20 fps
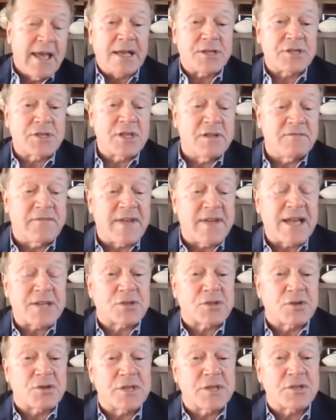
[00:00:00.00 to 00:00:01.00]
As an
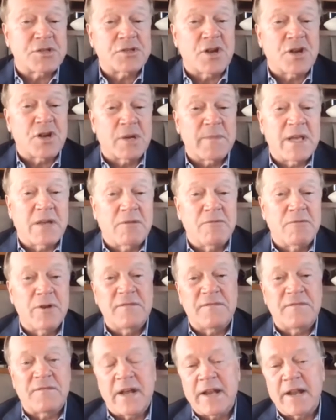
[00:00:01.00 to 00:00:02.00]
investor, this is going to be a
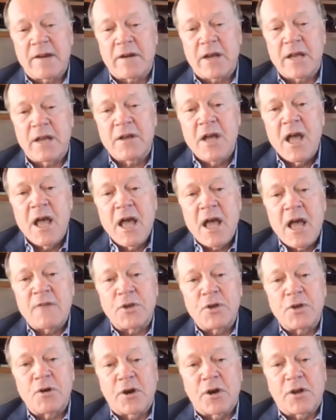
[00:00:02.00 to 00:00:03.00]
really fun area
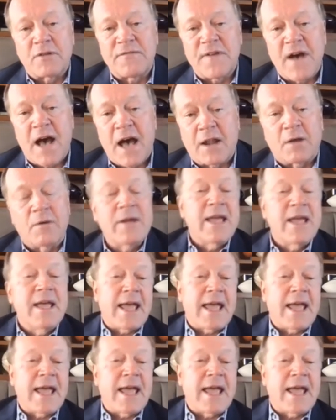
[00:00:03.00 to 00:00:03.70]
for you all to follow.